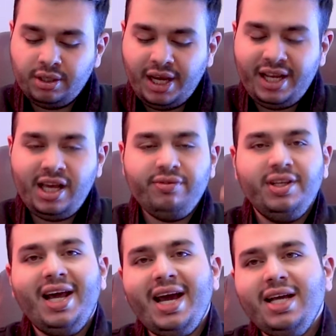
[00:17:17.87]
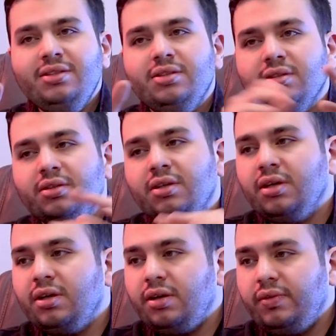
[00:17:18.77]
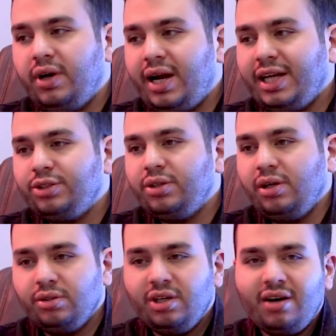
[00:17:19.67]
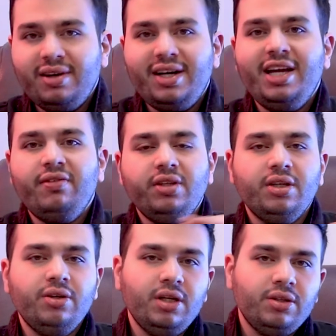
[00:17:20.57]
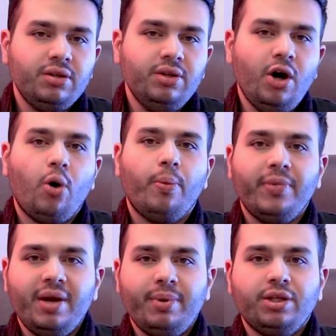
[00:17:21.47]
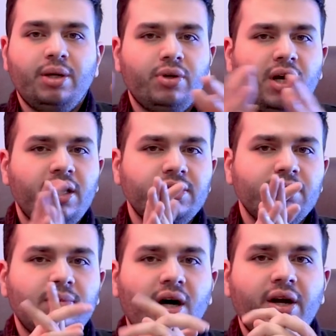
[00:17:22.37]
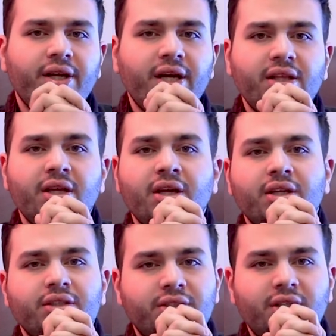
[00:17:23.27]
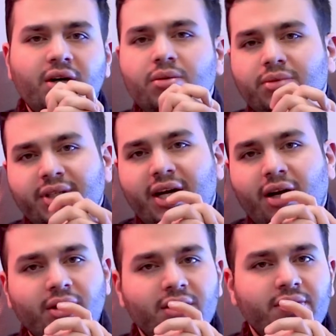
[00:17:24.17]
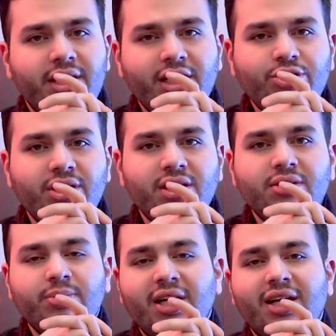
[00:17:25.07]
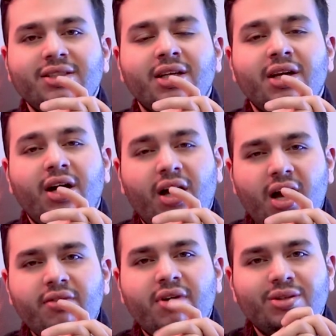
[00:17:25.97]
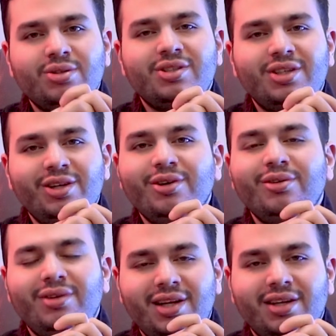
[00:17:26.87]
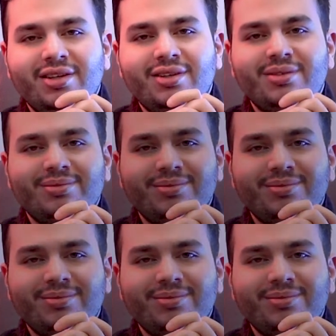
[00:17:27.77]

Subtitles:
NFT lands. We are actually going to cover everything you need to know about cryptocurrency market. So turn on notifications, because I want to see you later.